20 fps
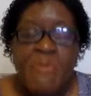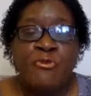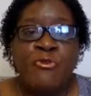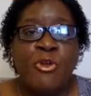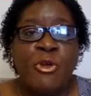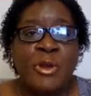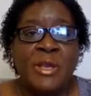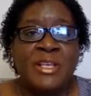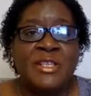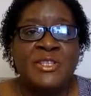
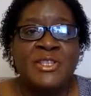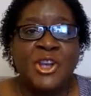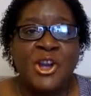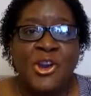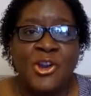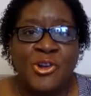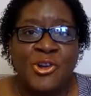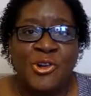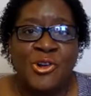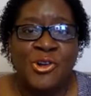for
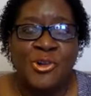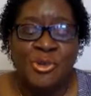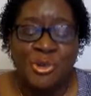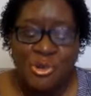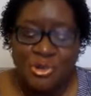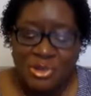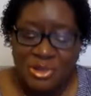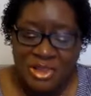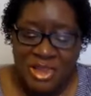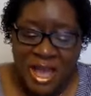eternal
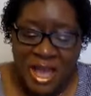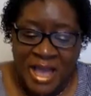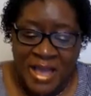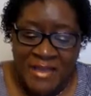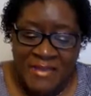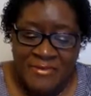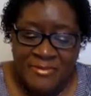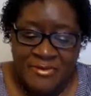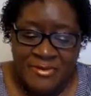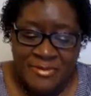
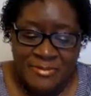life.